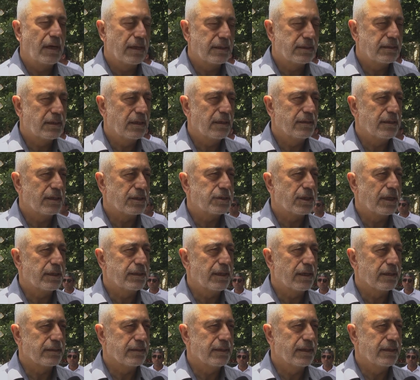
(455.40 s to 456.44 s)
the closer
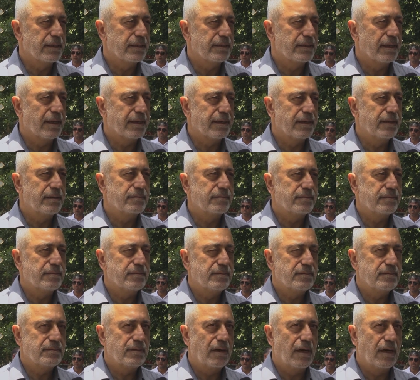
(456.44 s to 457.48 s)
we'll be to the victory
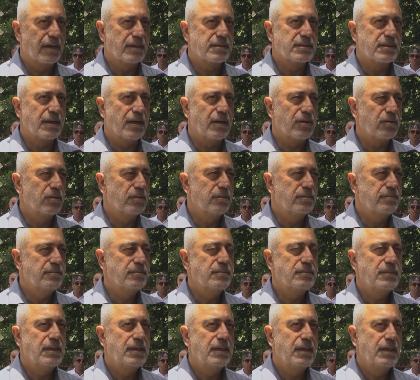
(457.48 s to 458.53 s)
of our just
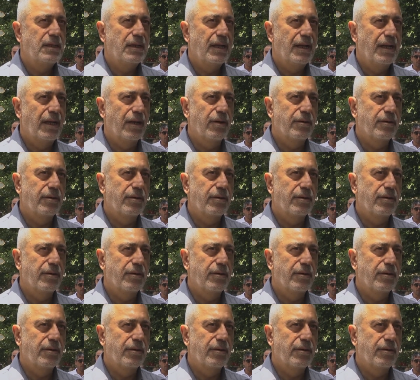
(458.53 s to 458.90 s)
demand, the